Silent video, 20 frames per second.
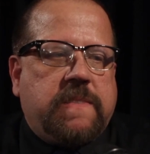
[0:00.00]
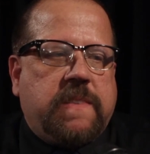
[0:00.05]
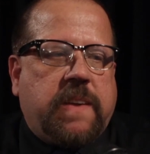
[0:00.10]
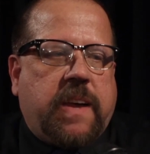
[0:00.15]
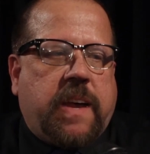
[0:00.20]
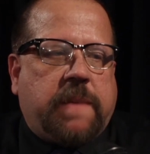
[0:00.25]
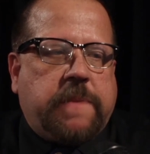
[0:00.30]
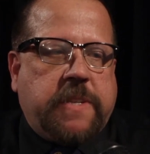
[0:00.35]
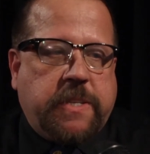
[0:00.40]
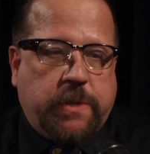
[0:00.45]

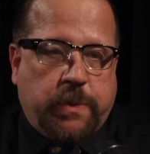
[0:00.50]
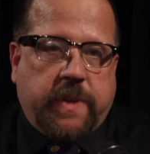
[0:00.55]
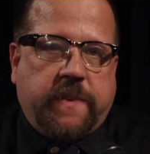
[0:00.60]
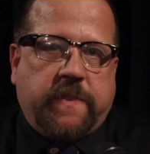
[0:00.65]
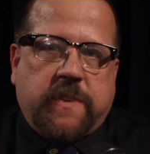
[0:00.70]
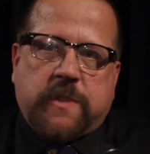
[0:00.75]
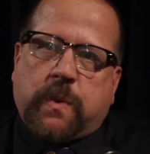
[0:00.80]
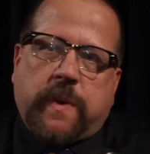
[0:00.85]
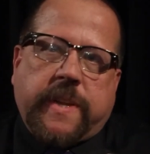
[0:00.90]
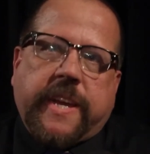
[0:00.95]
I've been doing it
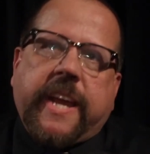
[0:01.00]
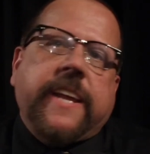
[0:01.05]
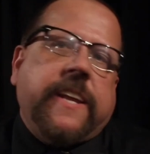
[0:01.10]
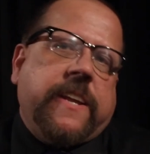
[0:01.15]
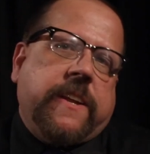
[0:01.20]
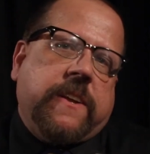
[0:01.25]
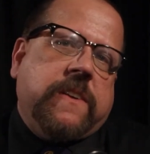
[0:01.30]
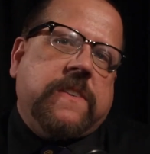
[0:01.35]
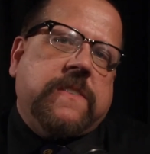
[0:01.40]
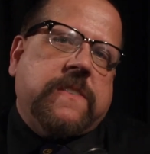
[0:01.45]
for 28
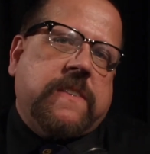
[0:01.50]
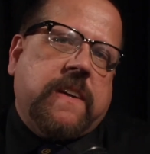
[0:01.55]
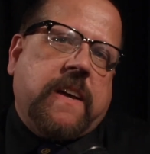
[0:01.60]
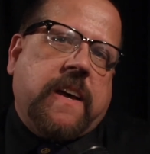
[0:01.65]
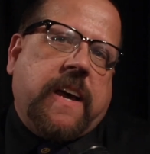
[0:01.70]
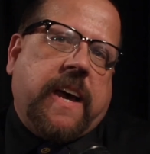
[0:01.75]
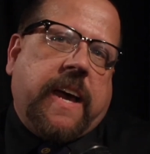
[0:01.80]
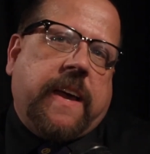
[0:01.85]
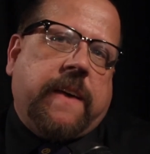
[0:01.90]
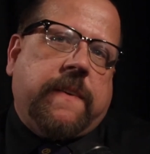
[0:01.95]
years.
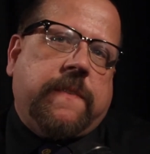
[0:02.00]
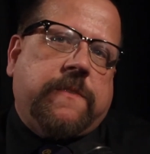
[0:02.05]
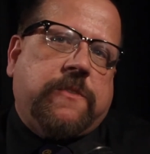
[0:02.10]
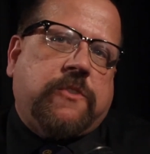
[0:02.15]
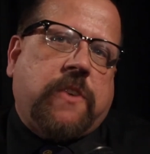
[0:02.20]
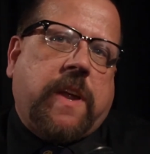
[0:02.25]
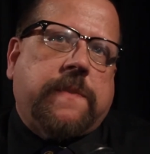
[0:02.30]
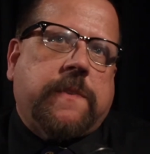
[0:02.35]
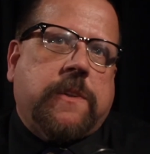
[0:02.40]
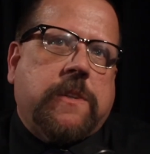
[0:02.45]
I've
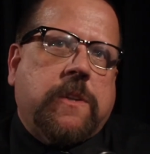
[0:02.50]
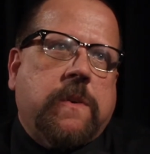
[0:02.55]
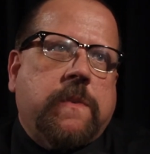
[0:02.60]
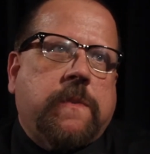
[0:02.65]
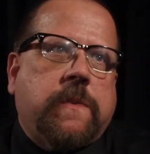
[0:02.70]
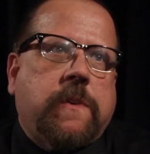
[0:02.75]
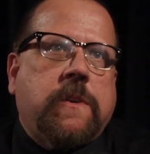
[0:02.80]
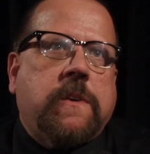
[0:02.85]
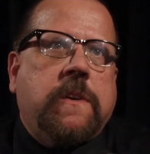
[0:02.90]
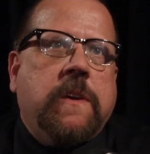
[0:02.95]
traveled
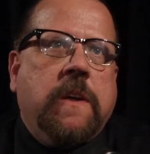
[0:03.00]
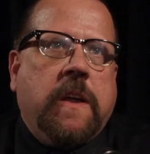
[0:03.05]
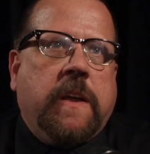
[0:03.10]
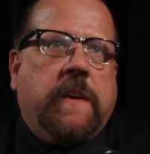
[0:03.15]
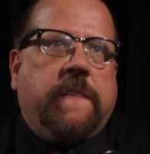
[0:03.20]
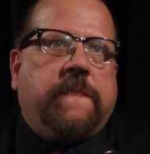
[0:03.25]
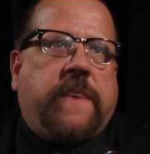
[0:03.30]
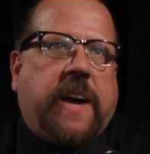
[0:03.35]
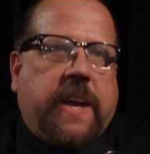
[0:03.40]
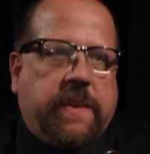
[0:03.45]
over
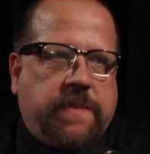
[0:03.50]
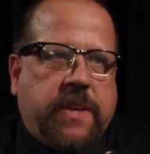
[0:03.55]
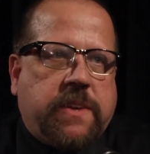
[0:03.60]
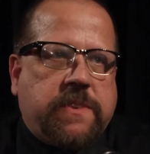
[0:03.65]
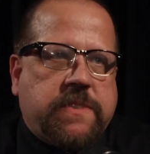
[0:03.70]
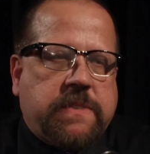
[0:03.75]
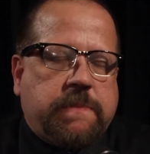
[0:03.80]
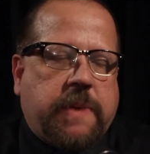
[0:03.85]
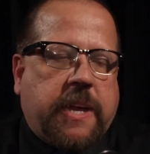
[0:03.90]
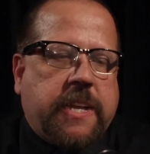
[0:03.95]

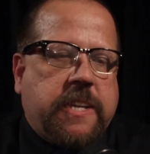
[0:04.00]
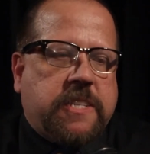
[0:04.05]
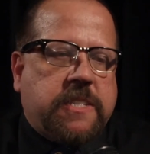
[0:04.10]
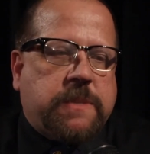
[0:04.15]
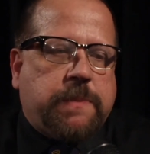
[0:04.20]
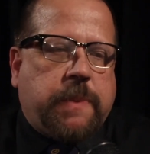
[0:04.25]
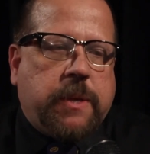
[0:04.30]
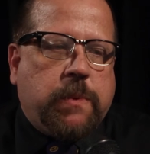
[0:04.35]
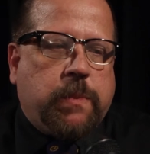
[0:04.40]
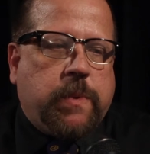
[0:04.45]
5,000 miles
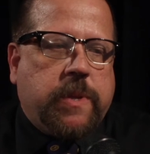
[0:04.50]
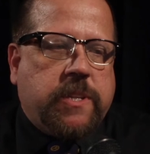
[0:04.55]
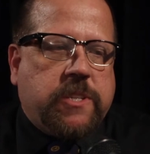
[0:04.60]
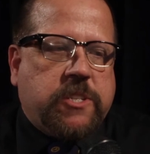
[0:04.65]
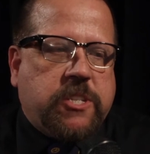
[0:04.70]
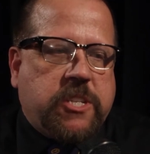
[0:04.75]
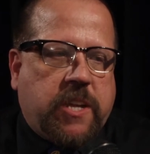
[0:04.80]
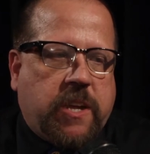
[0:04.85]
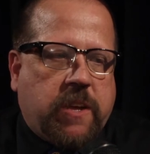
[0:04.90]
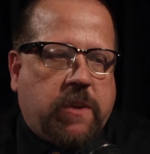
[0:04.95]
by
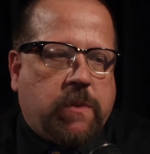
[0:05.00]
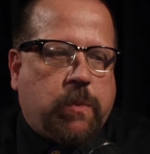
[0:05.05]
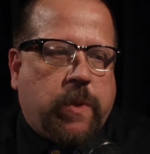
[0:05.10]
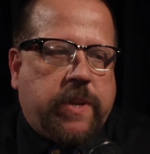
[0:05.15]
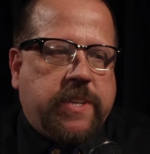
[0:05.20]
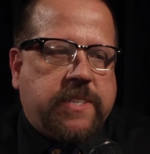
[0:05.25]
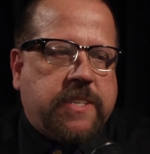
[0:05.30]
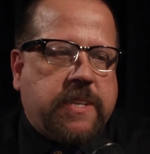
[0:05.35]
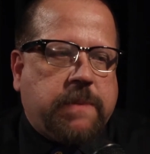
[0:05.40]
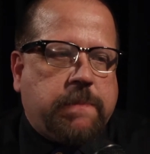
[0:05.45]
wheelchair,
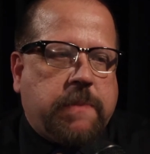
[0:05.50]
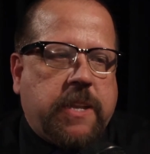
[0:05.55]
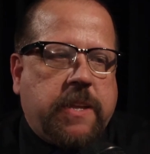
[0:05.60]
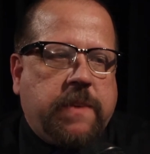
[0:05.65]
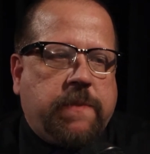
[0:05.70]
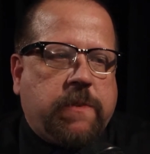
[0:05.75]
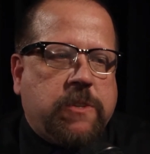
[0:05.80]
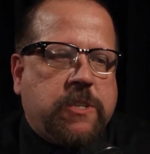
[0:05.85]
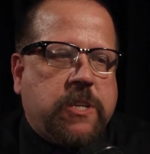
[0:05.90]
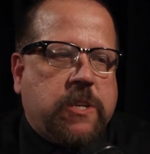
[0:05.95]
raising money
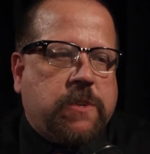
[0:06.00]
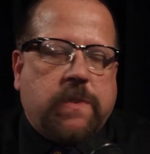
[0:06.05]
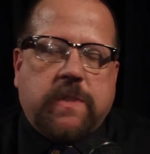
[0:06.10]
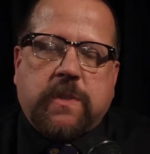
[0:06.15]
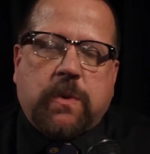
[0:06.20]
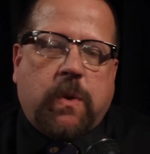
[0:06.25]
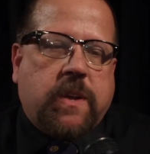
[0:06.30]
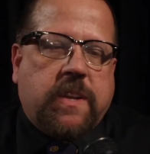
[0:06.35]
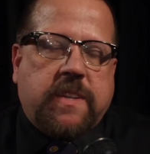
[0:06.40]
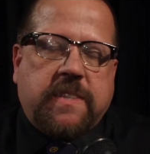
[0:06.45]
for
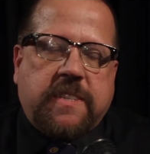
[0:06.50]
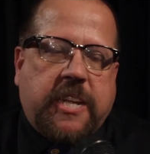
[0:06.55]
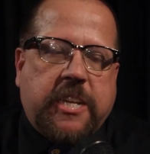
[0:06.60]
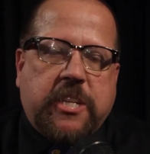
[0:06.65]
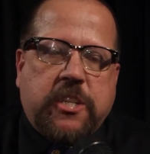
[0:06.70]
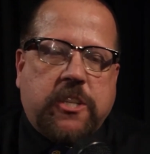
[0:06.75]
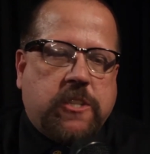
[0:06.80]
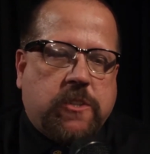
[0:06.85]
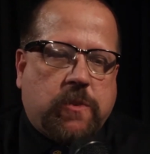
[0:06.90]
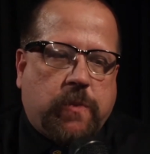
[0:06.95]
children's
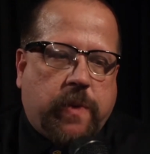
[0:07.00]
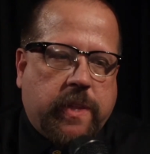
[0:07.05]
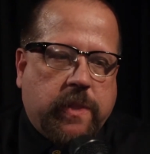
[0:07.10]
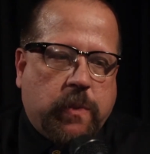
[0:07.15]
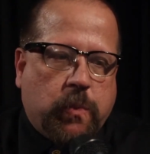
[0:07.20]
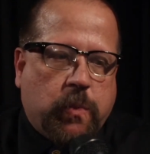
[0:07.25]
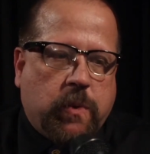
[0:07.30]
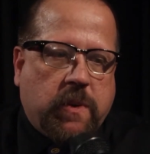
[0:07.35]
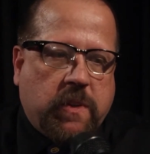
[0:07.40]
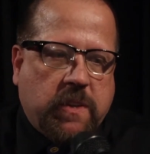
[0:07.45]
organizations around
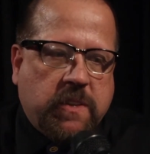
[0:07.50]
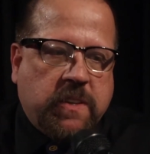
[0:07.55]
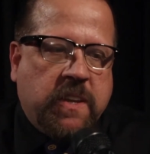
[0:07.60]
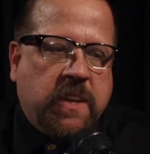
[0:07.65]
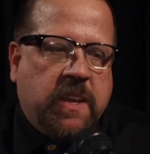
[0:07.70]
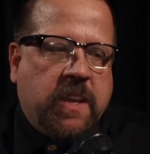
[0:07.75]
the world.